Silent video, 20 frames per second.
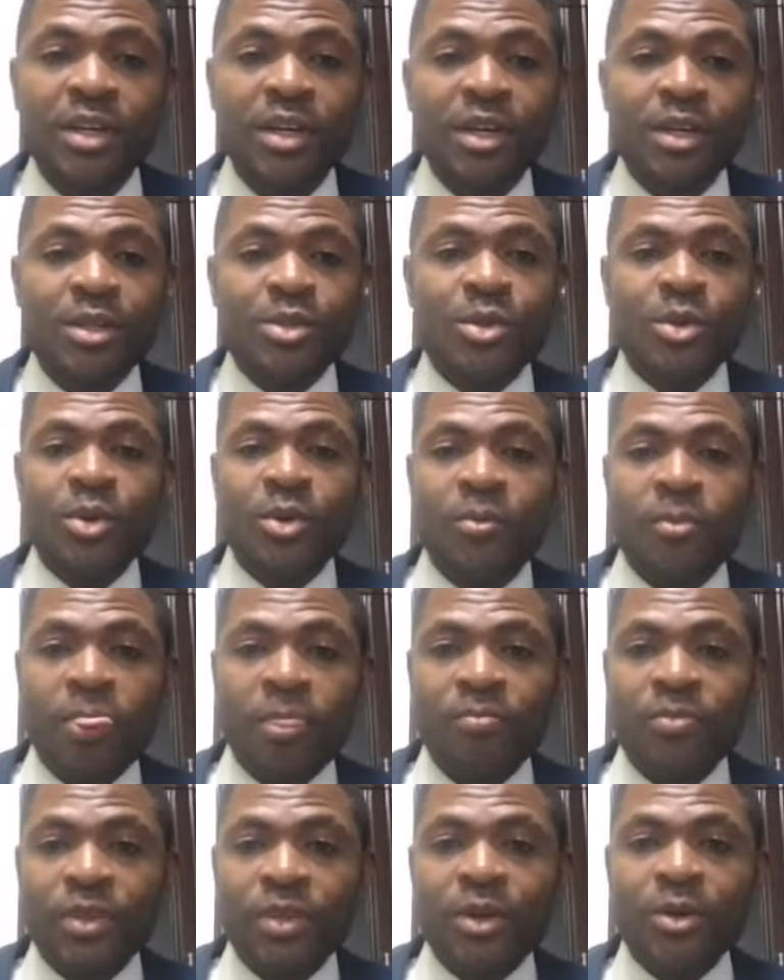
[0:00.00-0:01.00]
So
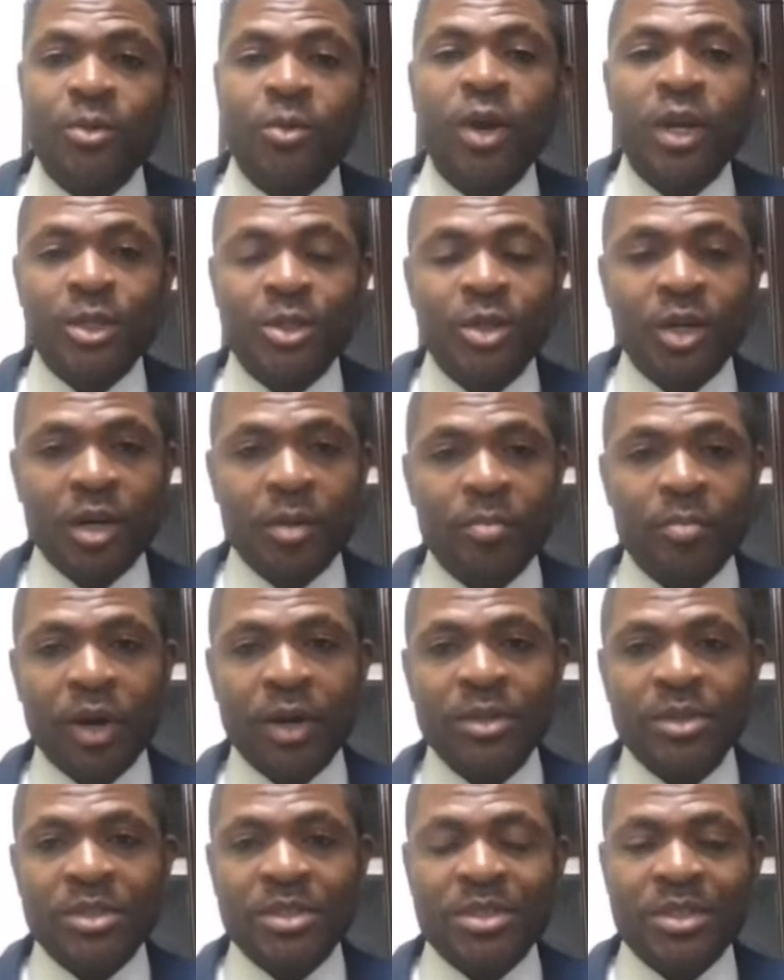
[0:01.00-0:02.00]
when you talk
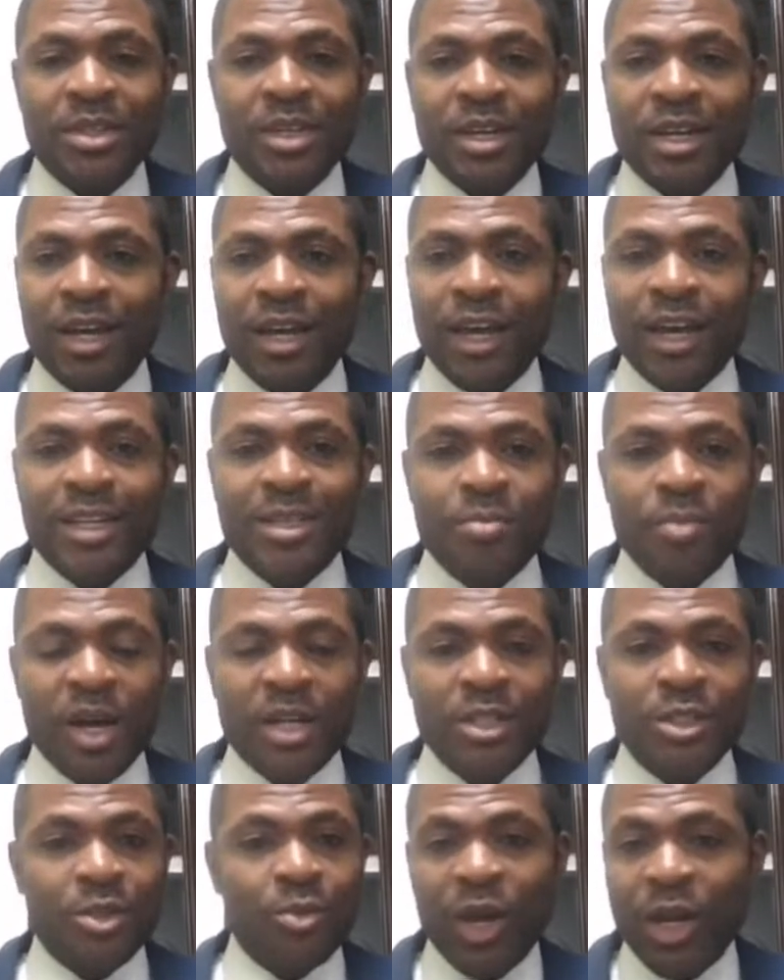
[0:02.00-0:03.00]
about
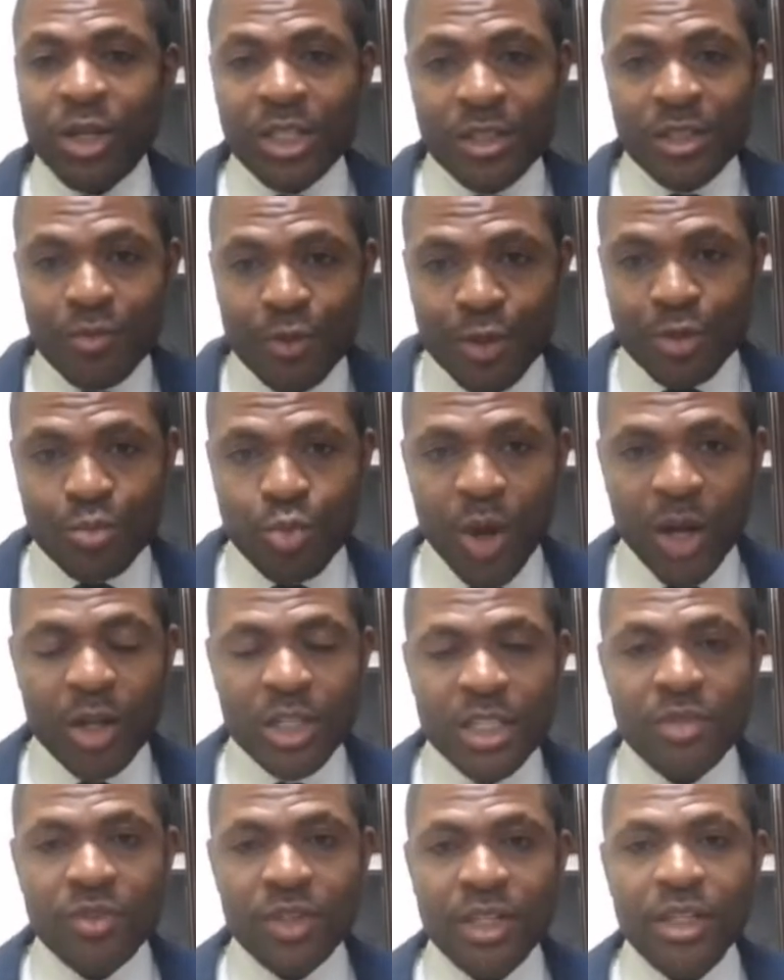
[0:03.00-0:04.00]
expansion, we're not even
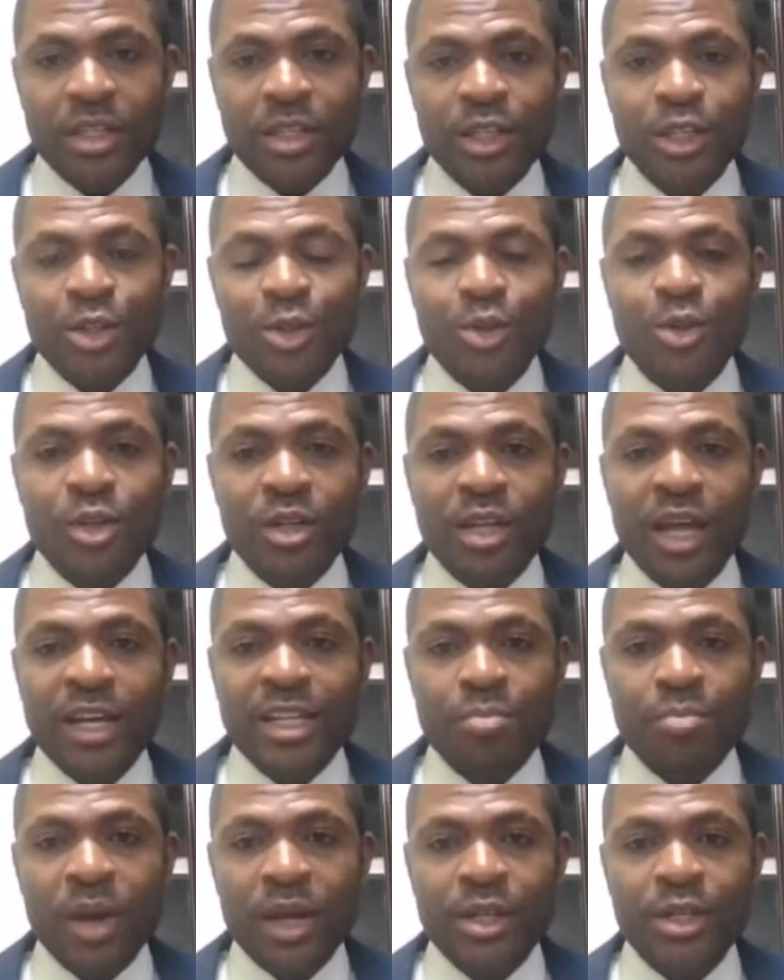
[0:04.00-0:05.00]
the
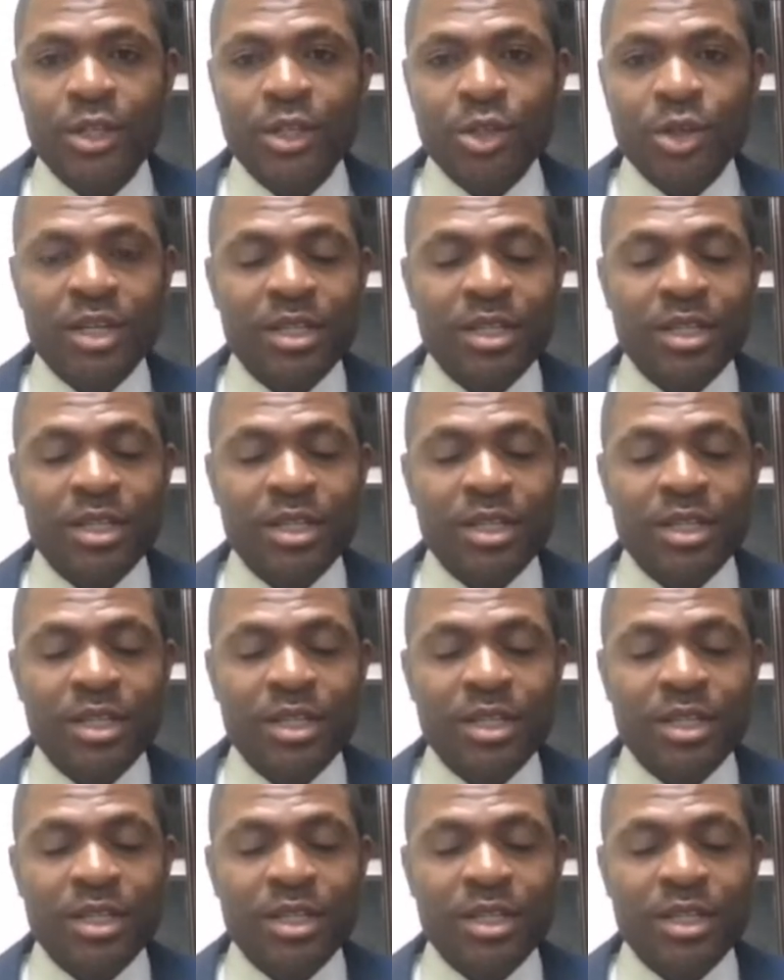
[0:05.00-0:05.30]
expenditure.